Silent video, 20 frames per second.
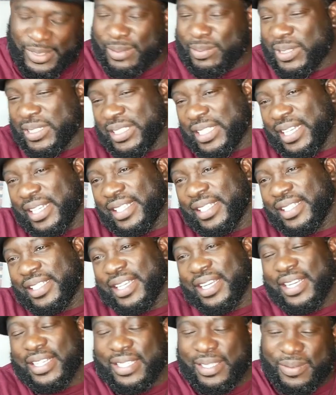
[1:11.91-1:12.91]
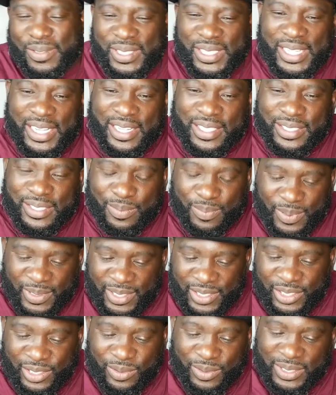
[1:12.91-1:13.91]
I'm a psychic. I come to your house and
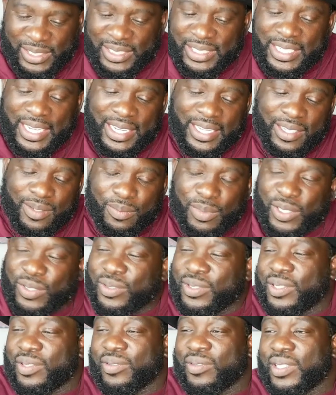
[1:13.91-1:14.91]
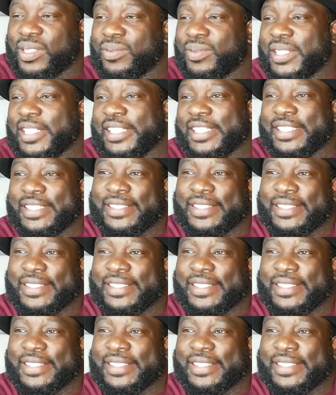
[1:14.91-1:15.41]
punch you with a psychic bolt and run away.